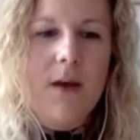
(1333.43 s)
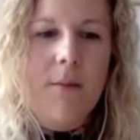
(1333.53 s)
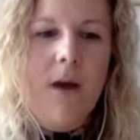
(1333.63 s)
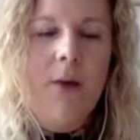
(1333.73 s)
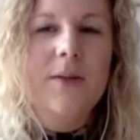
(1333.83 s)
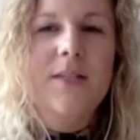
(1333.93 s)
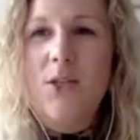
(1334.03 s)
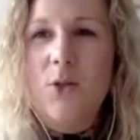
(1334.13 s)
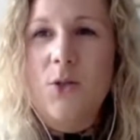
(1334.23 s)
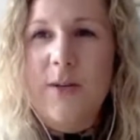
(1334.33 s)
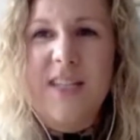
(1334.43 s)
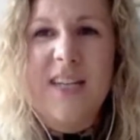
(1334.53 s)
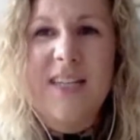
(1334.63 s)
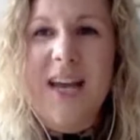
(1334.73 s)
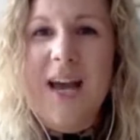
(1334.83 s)
I would say Twitter is
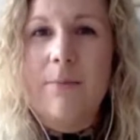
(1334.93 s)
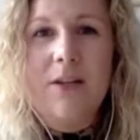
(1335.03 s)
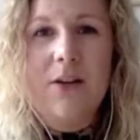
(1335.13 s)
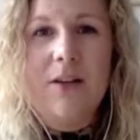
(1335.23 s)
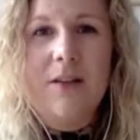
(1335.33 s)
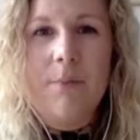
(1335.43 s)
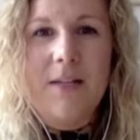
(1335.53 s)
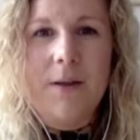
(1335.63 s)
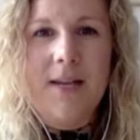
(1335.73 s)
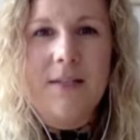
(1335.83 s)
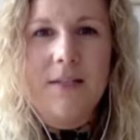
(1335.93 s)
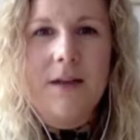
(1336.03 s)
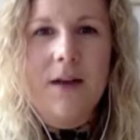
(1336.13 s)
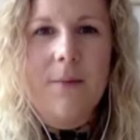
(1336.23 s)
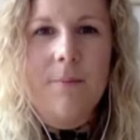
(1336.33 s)
absolutely the best place to
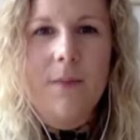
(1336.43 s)
start.